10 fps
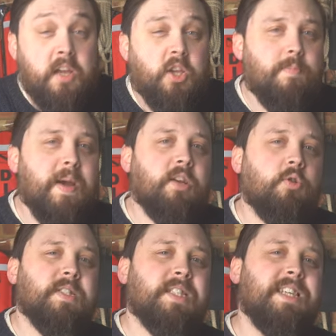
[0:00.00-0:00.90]
You may
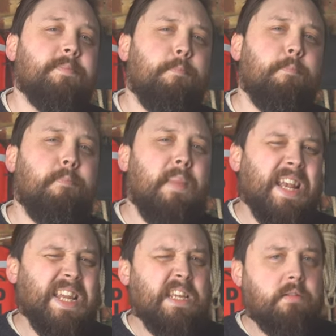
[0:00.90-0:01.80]
not see
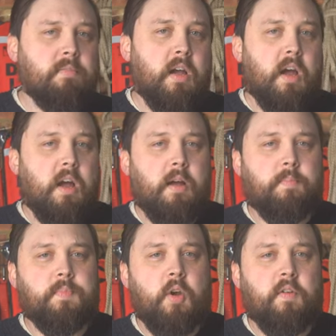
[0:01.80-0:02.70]
many
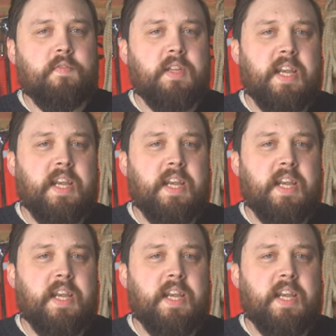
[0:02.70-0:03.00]
of the